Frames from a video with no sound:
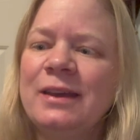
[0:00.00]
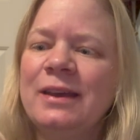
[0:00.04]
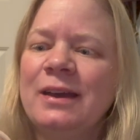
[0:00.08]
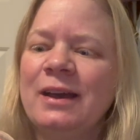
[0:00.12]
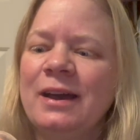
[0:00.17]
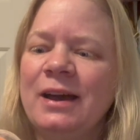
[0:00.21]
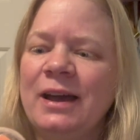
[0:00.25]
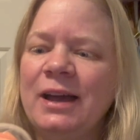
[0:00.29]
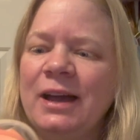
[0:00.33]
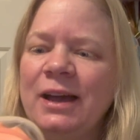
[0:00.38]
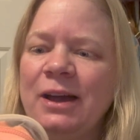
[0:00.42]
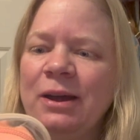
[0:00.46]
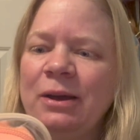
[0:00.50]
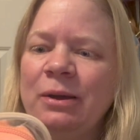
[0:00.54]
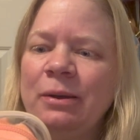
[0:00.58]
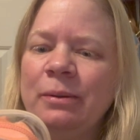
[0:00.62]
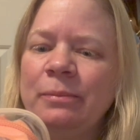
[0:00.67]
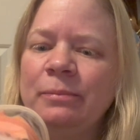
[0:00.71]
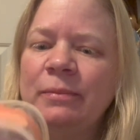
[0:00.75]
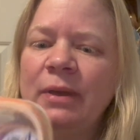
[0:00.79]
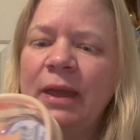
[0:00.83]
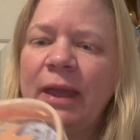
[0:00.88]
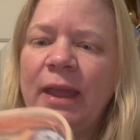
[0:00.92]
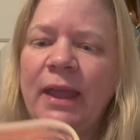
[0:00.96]

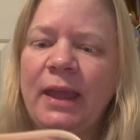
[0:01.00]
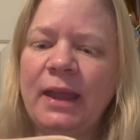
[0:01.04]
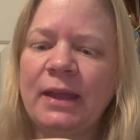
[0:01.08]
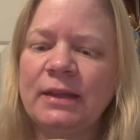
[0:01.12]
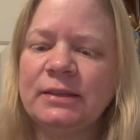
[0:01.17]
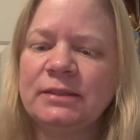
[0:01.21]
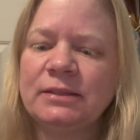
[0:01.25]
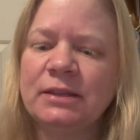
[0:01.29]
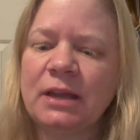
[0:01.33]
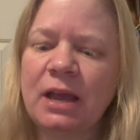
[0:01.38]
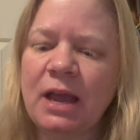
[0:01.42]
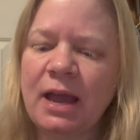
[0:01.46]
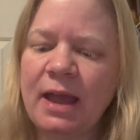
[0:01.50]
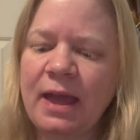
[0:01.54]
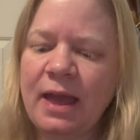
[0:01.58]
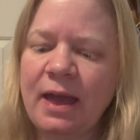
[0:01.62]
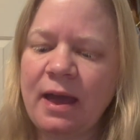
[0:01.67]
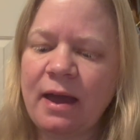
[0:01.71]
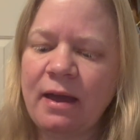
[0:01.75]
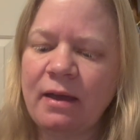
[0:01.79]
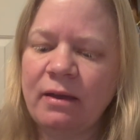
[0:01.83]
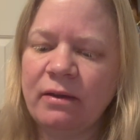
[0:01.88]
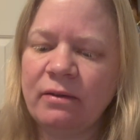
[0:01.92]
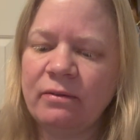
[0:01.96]
And I
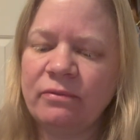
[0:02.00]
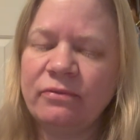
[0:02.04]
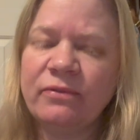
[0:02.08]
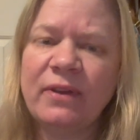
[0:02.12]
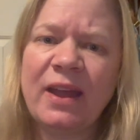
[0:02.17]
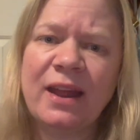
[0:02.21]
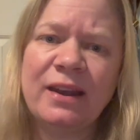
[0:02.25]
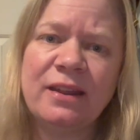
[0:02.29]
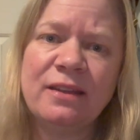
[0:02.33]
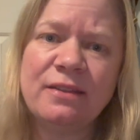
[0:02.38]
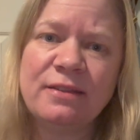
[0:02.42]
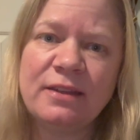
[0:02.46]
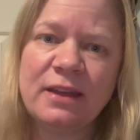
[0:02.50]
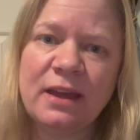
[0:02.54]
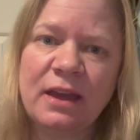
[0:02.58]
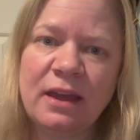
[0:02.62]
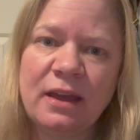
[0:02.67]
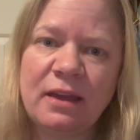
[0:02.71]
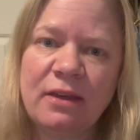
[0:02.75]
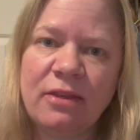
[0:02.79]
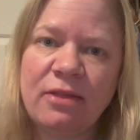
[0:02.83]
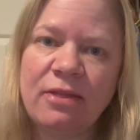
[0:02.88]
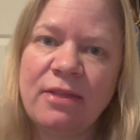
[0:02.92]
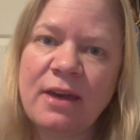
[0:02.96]
have
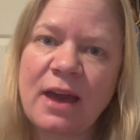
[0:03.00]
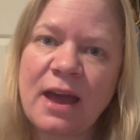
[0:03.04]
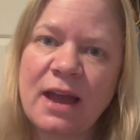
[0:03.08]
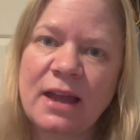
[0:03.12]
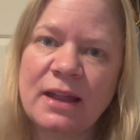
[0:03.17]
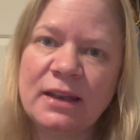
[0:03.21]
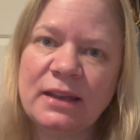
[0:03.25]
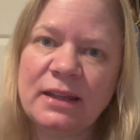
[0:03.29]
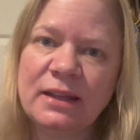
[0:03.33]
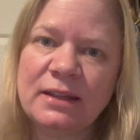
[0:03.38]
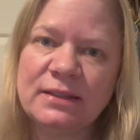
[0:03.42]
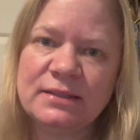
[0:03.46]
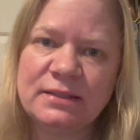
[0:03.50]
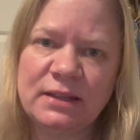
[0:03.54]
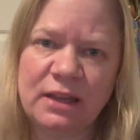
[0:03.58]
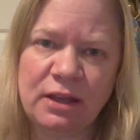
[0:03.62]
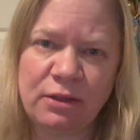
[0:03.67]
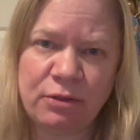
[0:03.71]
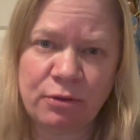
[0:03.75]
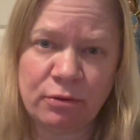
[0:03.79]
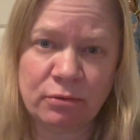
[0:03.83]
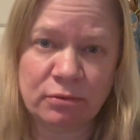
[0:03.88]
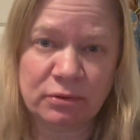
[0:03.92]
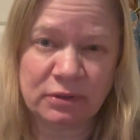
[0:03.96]
anything that is
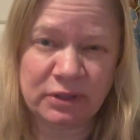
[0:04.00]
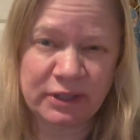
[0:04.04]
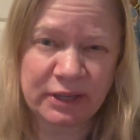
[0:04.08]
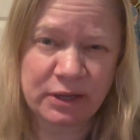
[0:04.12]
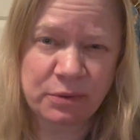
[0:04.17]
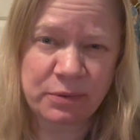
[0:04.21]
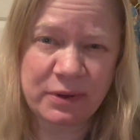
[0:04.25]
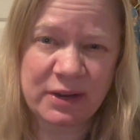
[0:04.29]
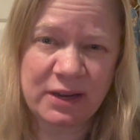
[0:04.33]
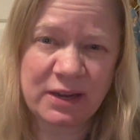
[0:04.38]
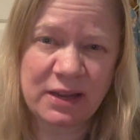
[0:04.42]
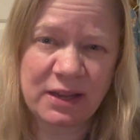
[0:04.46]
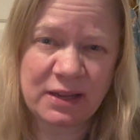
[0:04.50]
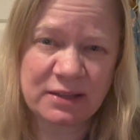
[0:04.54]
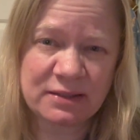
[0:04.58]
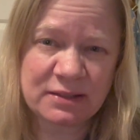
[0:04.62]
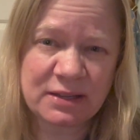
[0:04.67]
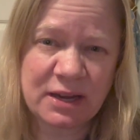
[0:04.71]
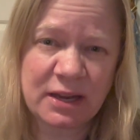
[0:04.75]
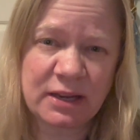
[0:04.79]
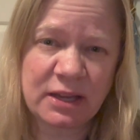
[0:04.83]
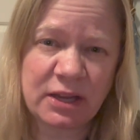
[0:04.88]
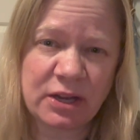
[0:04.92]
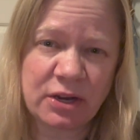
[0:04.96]
either liquid
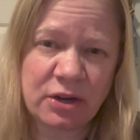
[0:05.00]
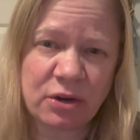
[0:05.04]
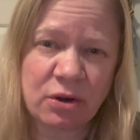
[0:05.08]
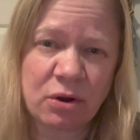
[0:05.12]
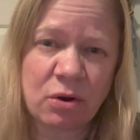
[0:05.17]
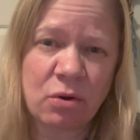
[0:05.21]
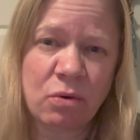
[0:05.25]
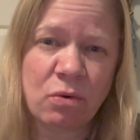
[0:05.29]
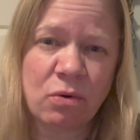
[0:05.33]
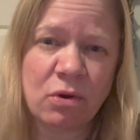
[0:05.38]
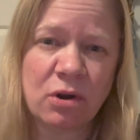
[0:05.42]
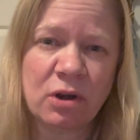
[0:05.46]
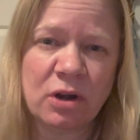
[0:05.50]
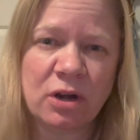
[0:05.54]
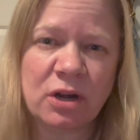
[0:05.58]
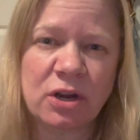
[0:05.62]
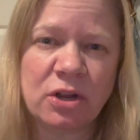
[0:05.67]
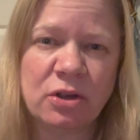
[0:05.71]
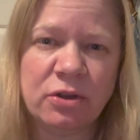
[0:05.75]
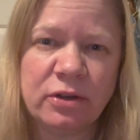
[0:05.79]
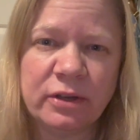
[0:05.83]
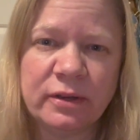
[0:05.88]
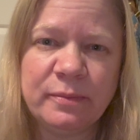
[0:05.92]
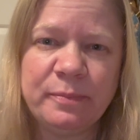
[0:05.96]
inside here or
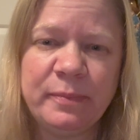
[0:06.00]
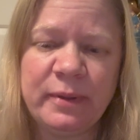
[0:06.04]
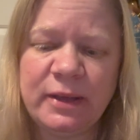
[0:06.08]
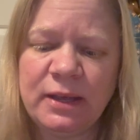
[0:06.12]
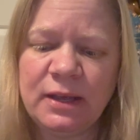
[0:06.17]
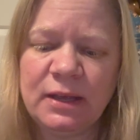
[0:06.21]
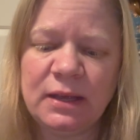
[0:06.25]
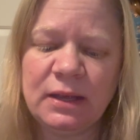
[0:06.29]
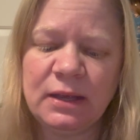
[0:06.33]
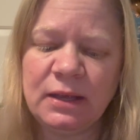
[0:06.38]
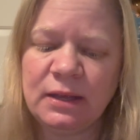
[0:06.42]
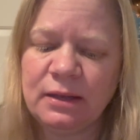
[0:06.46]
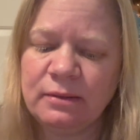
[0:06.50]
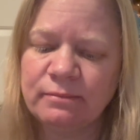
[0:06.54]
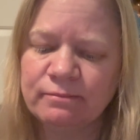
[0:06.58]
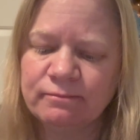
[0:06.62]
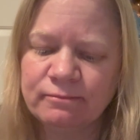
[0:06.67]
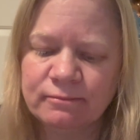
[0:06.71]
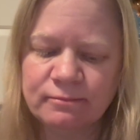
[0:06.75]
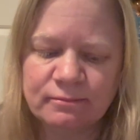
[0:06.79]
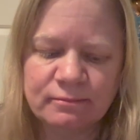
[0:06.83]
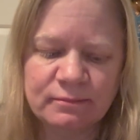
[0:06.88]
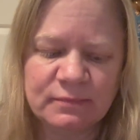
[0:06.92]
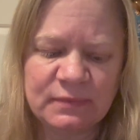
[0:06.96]
could be
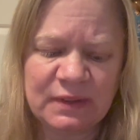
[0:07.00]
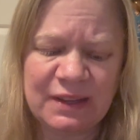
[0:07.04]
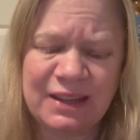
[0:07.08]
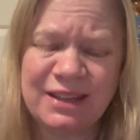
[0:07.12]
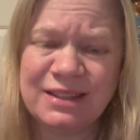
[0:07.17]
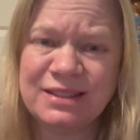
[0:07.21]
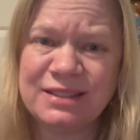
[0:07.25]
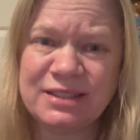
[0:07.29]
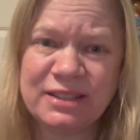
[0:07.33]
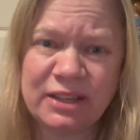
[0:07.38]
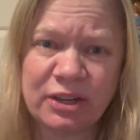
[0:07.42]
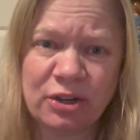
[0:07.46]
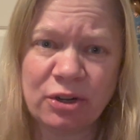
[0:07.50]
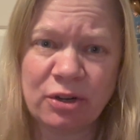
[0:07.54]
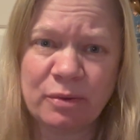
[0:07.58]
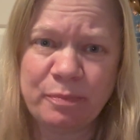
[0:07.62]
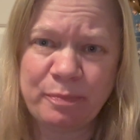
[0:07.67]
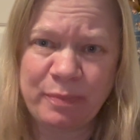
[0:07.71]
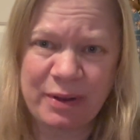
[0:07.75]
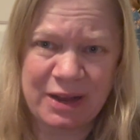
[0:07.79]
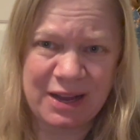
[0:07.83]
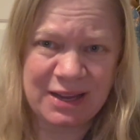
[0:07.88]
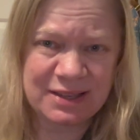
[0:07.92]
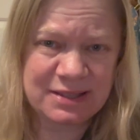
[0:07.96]

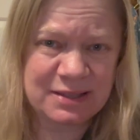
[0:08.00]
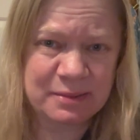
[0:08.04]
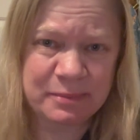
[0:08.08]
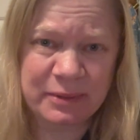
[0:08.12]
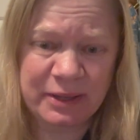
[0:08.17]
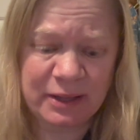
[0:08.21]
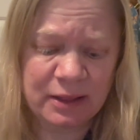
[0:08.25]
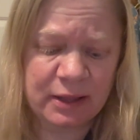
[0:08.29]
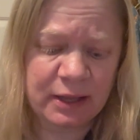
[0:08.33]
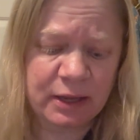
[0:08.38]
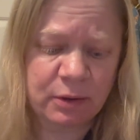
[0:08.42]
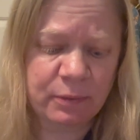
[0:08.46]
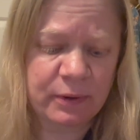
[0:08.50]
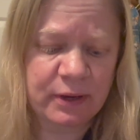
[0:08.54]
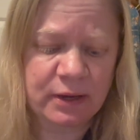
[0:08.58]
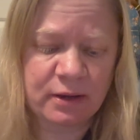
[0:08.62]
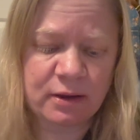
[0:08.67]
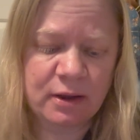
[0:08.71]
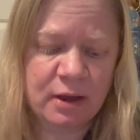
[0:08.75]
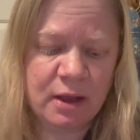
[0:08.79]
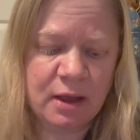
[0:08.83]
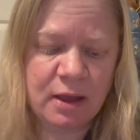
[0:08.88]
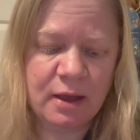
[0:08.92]
considered possibly liquid.